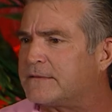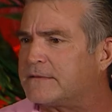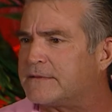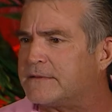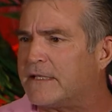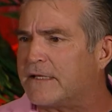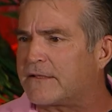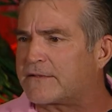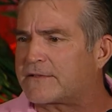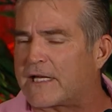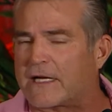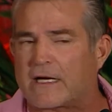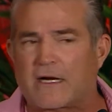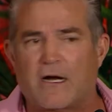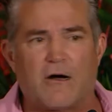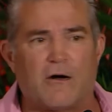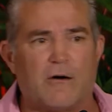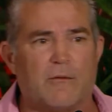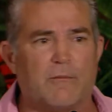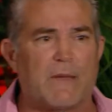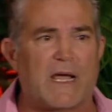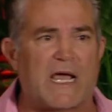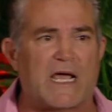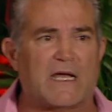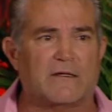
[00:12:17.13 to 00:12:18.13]
You know, it's like, oh,
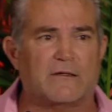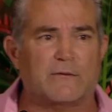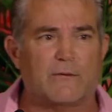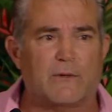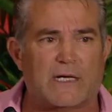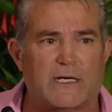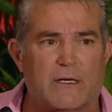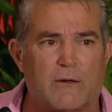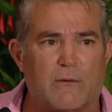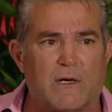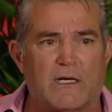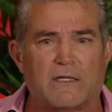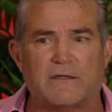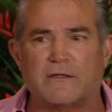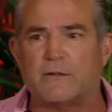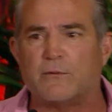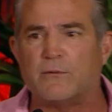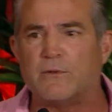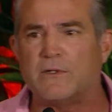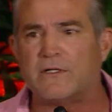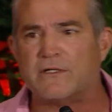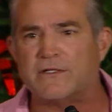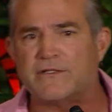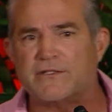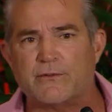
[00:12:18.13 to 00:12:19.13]
man, do I go out in the
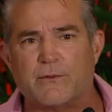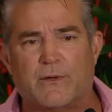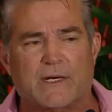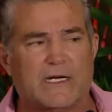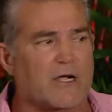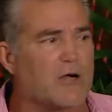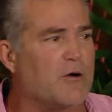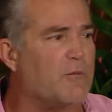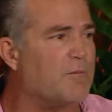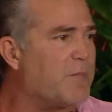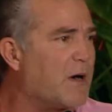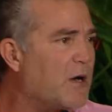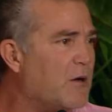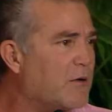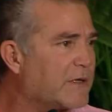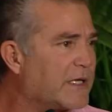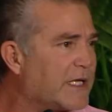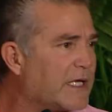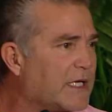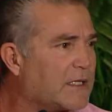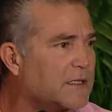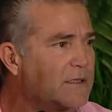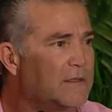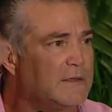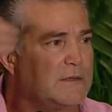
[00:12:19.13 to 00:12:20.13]
woods? Do I go
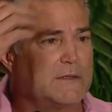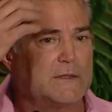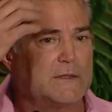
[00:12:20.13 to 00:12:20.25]
boating?